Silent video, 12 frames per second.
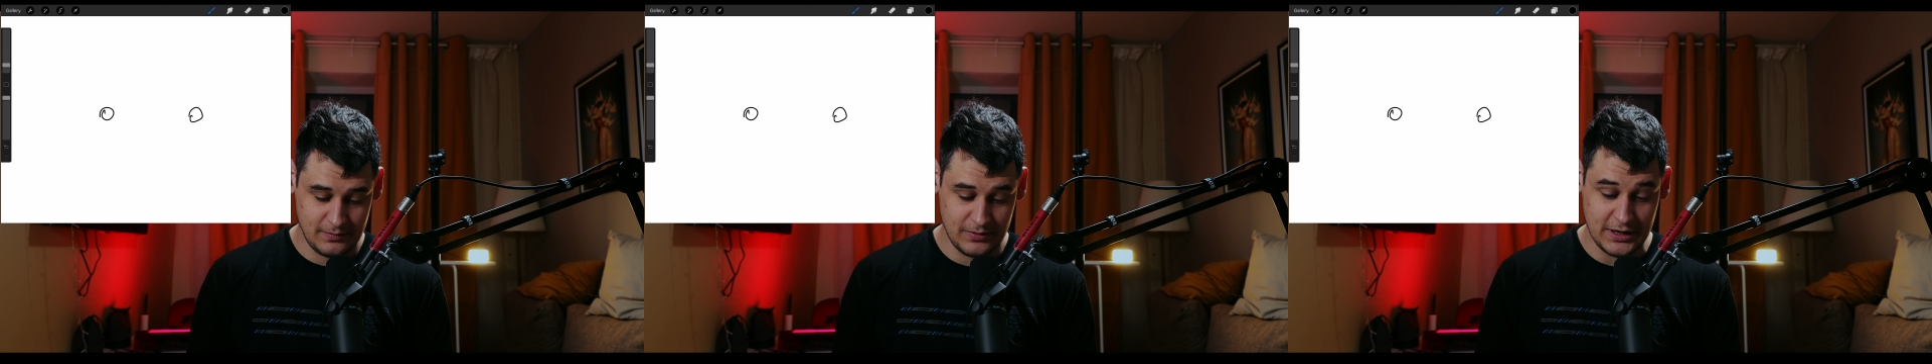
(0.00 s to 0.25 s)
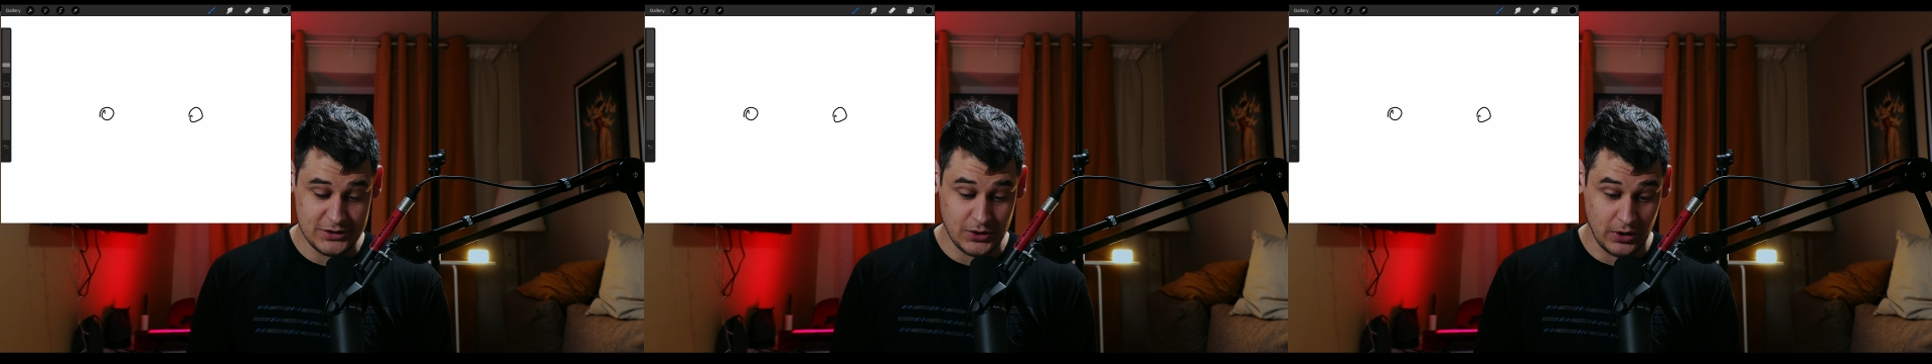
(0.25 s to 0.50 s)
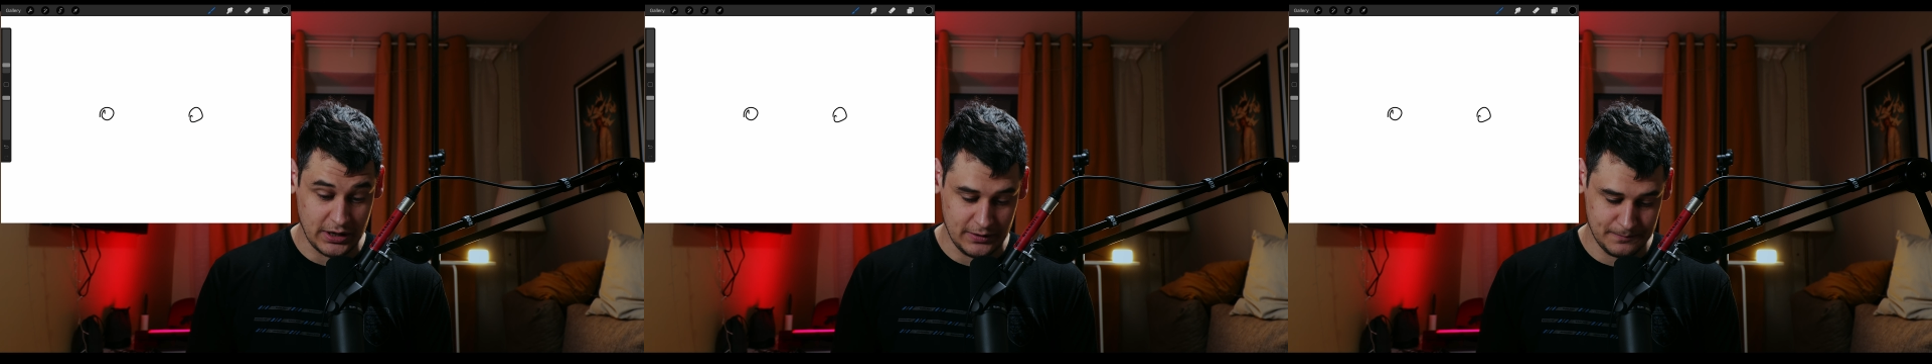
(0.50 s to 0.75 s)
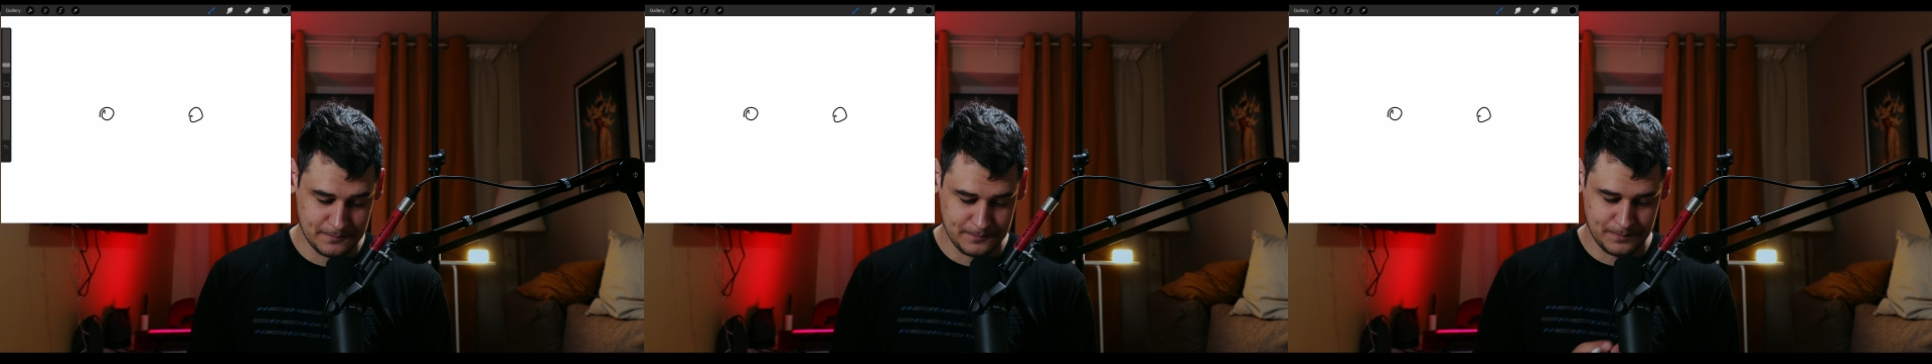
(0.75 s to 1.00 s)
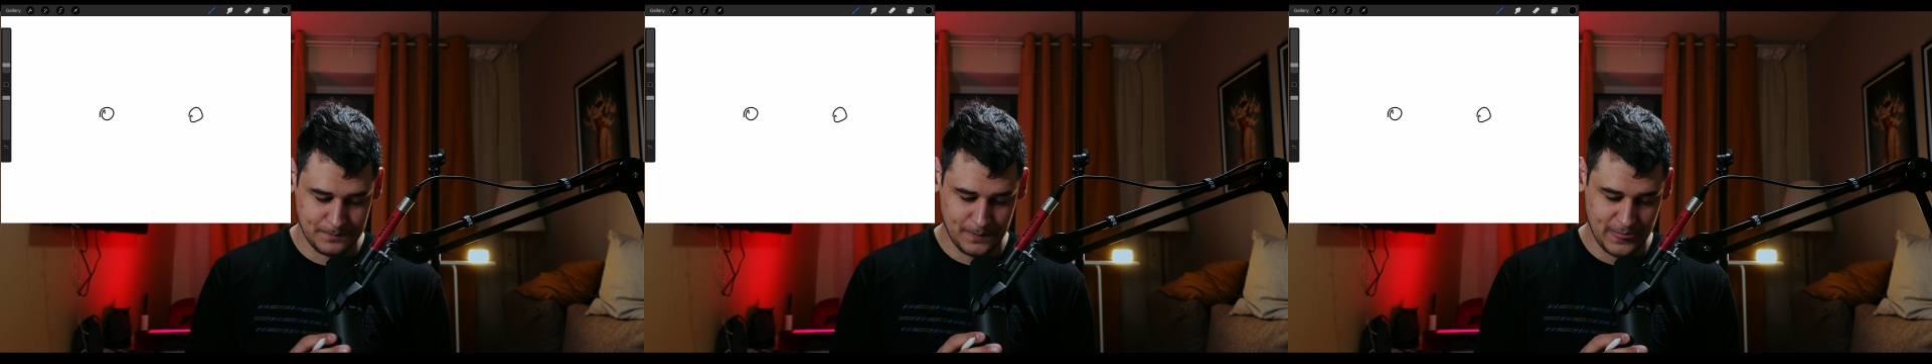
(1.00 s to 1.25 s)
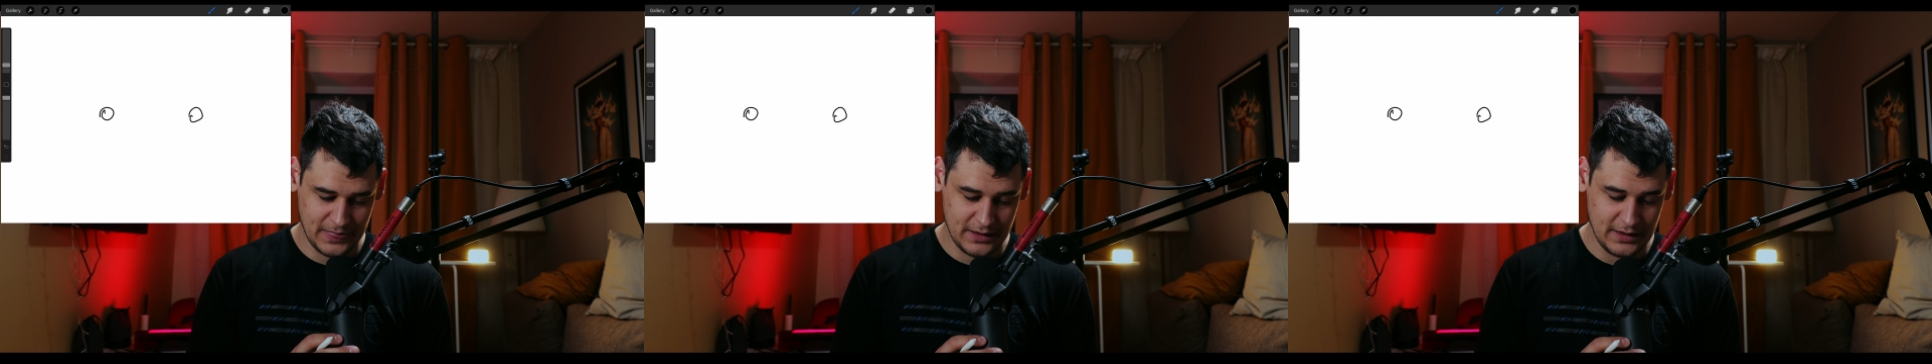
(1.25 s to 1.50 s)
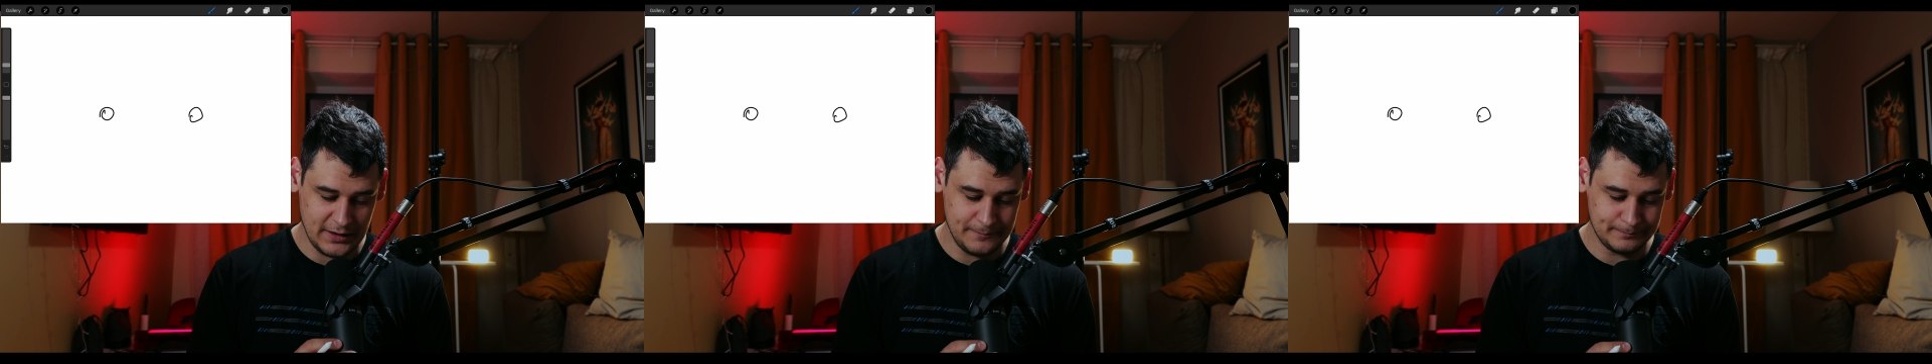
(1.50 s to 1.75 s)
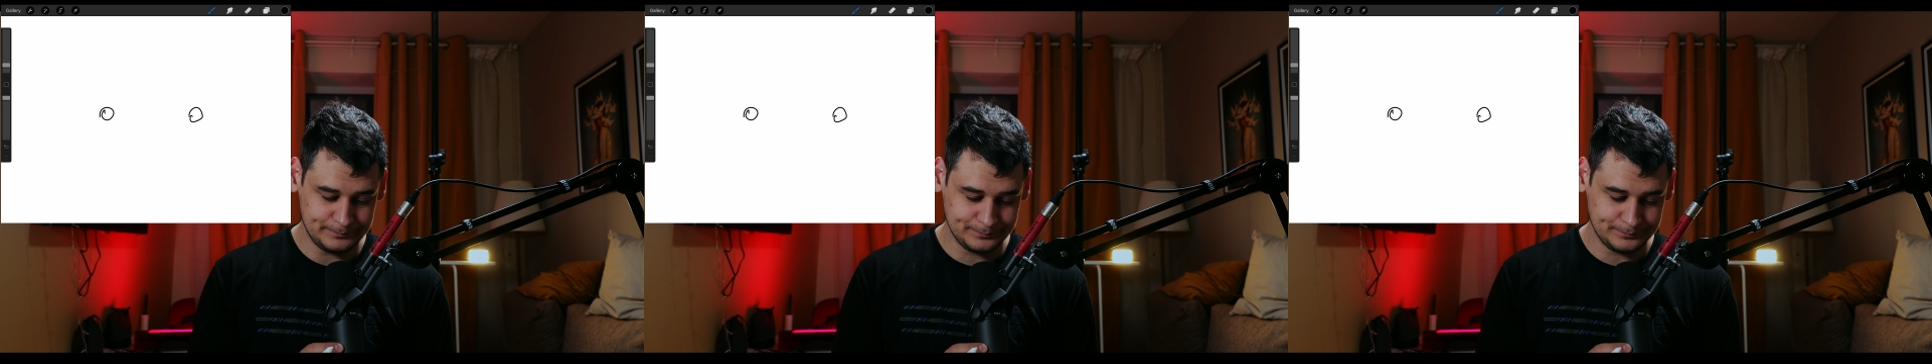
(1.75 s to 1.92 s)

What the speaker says: they're talking, okay?